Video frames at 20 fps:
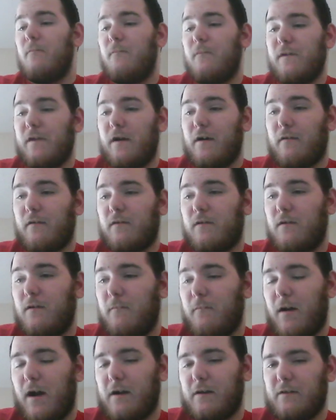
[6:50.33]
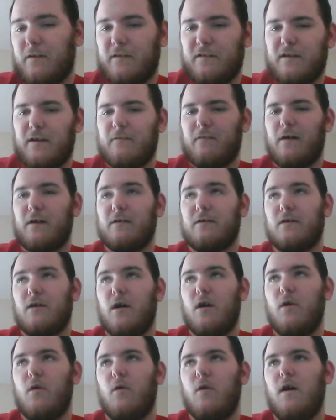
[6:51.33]
you know, go higher and say that.
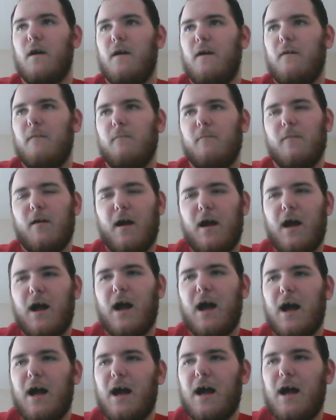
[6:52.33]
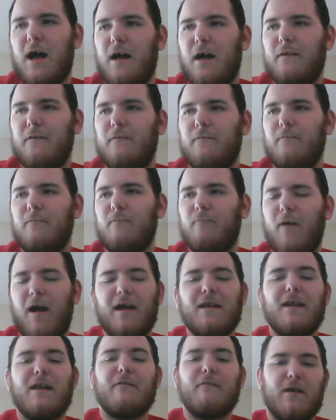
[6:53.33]
Go, but I
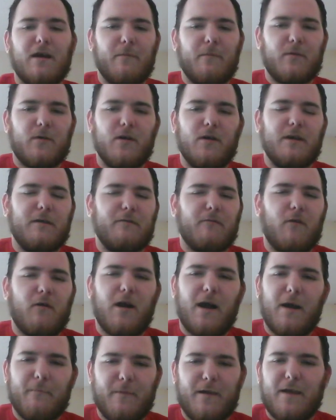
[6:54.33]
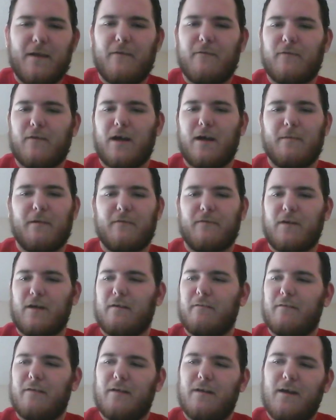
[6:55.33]
like the cup of code, even though I admit it's not my
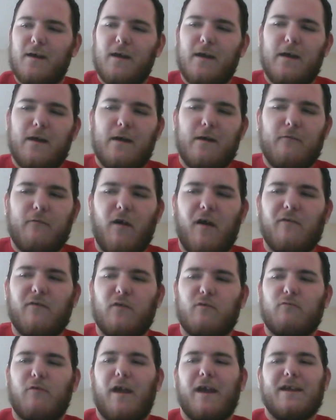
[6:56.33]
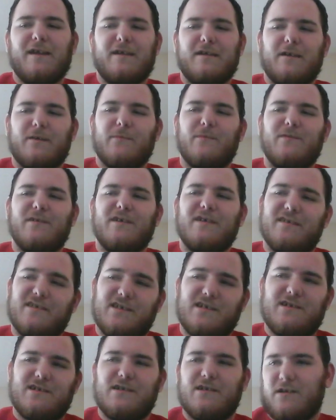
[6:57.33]
favorite. I found the rating in between
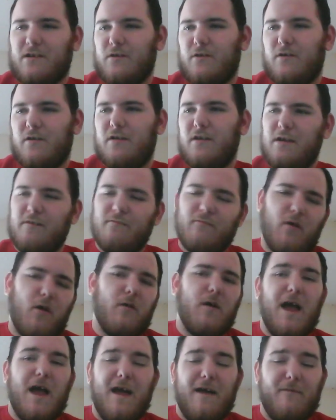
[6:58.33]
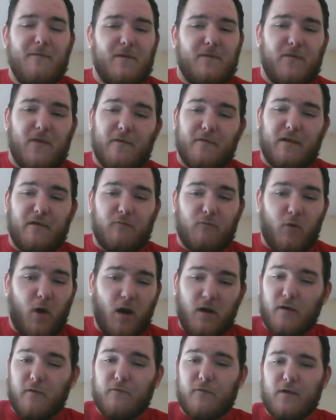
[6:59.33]
decent and good, even though there's nothing
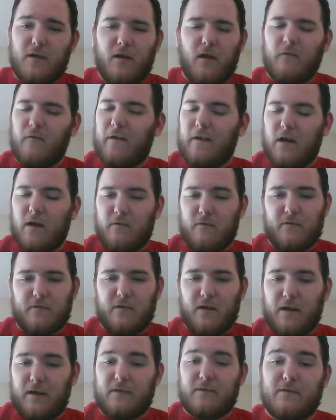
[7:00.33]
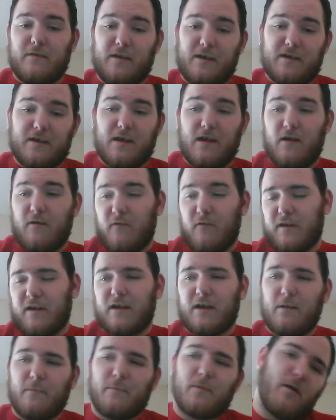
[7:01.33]
wrong with it on like other, like, decent, other
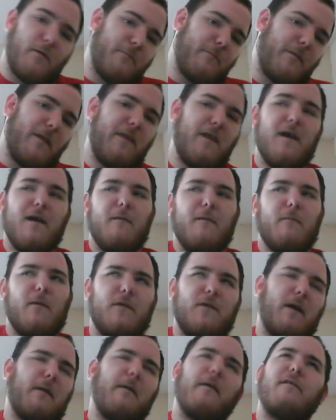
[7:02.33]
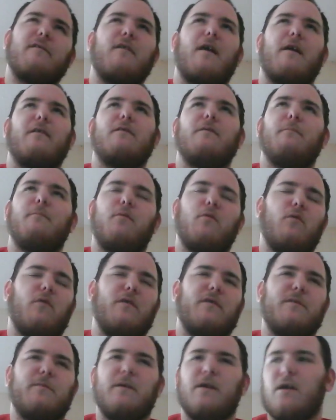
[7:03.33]
decamp code, but now I'm trying to pull
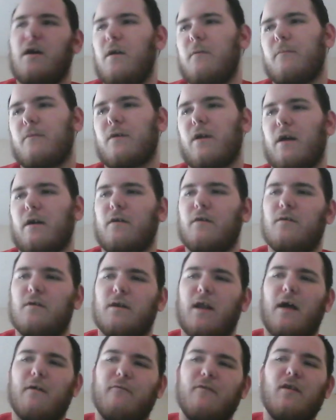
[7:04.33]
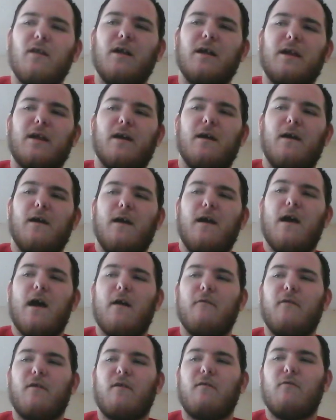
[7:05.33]
it to be 100% good. I feel like
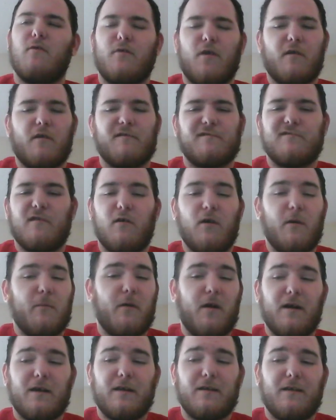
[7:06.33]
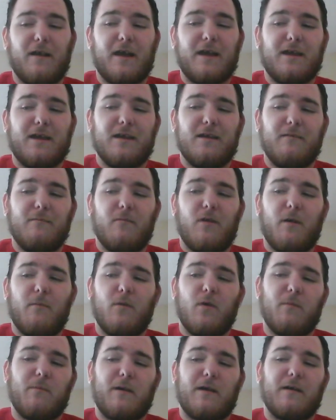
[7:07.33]
if it were another show, I'd probably like it a lot
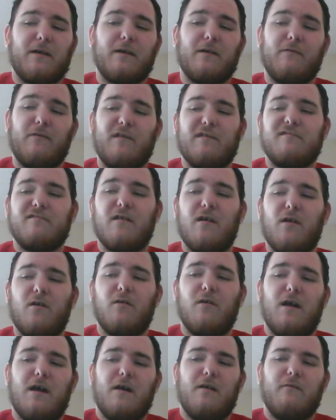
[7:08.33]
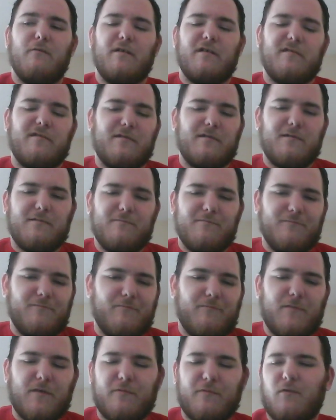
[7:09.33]
more because of this show, which
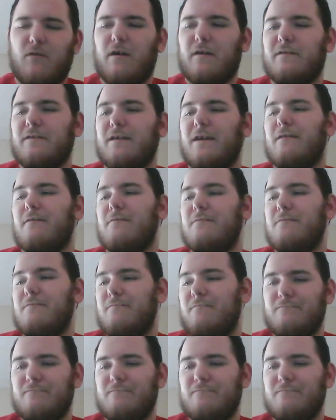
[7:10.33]
Defy standard,